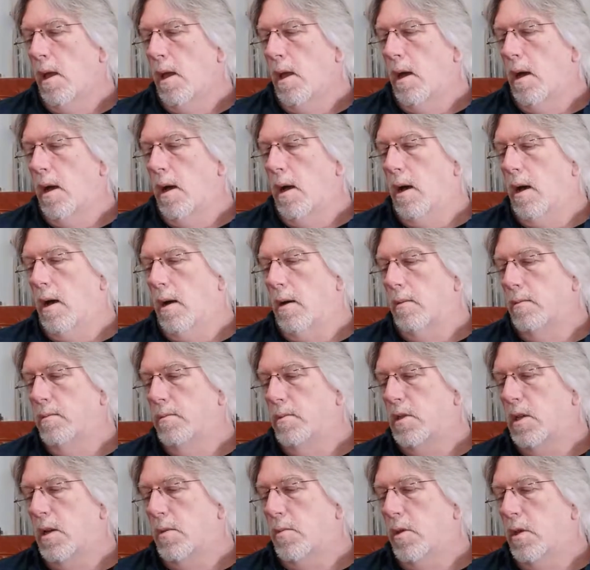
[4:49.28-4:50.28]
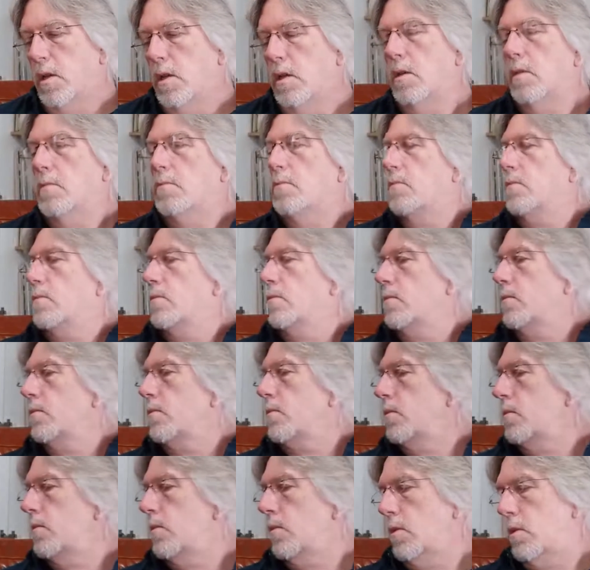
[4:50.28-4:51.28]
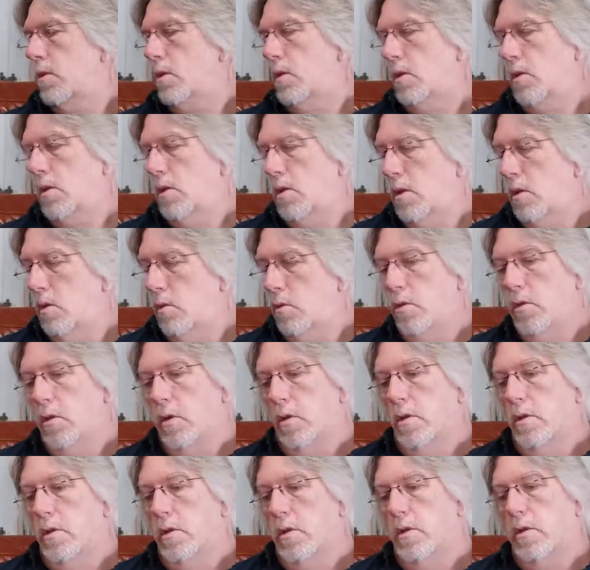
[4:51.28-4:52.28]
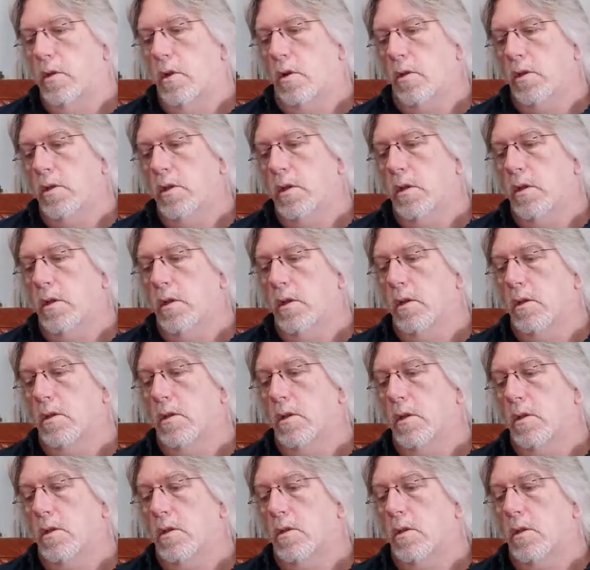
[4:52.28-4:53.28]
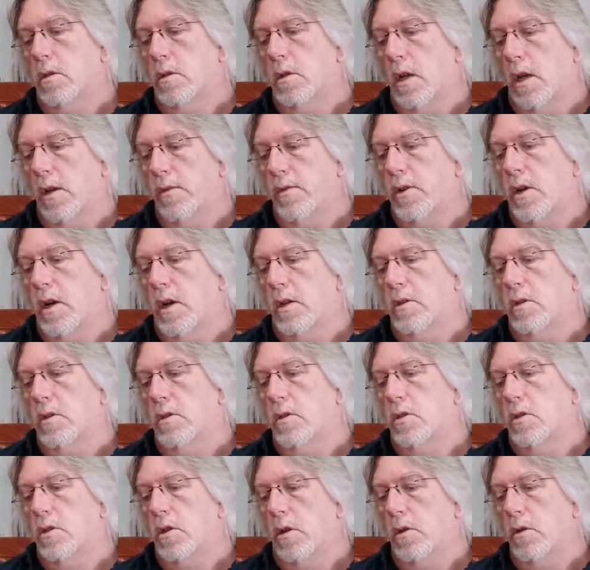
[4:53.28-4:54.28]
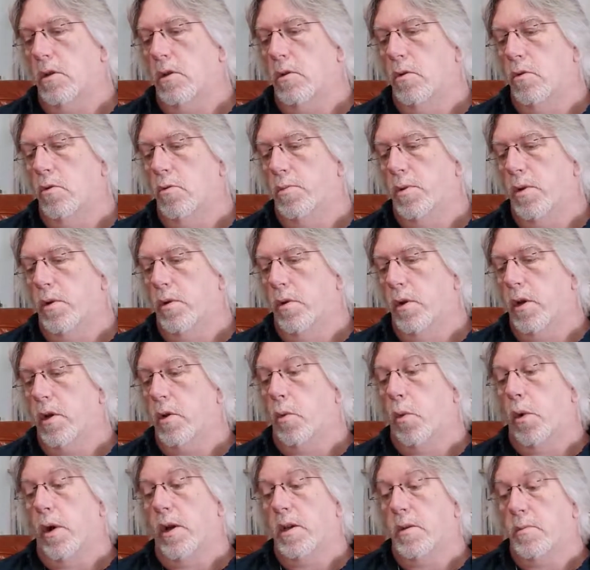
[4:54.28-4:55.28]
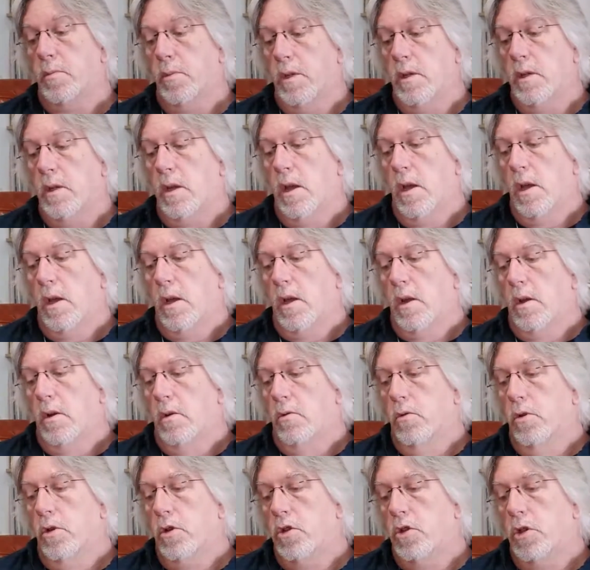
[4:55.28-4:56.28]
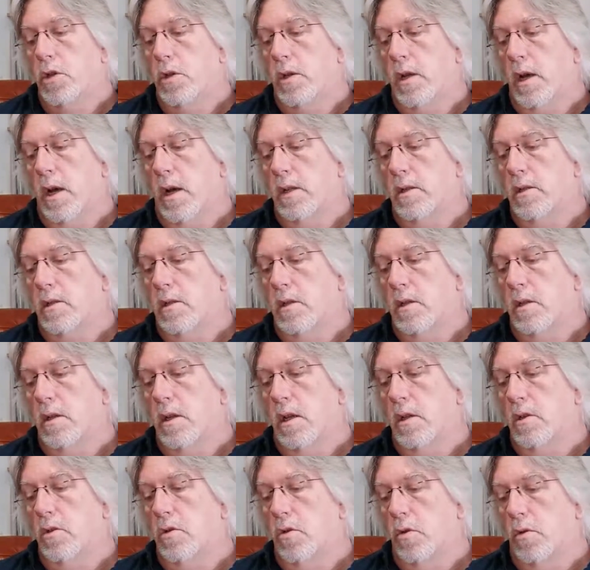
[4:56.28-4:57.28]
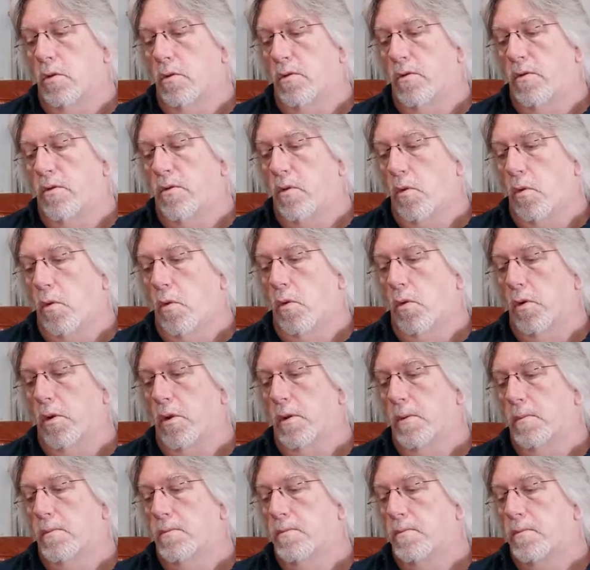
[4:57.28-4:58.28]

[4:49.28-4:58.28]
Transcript: Let's just see who's on here. So on here is Dave Cousins, Tony Hooper, Rick Wakeman, Richard Hudson, and John Ford.